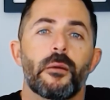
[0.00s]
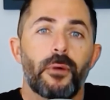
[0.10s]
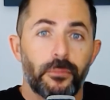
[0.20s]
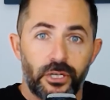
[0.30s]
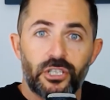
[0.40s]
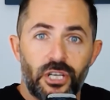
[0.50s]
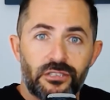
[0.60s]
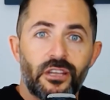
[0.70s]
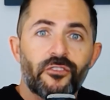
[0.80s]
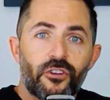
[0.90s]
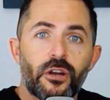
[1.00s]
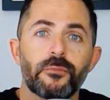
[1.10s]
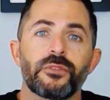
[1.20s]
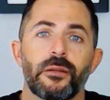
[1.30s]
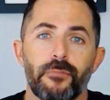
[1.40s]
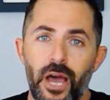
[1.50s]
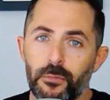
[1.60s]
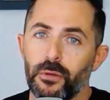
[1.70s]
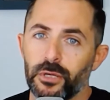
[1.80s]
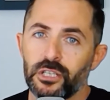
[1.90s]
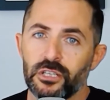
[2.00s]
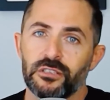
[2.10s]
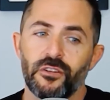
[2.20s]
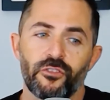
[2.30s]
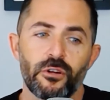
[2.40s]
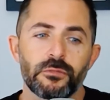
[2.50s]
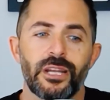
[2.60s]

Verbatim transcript: public adjusting firms and bad public adjusting firms.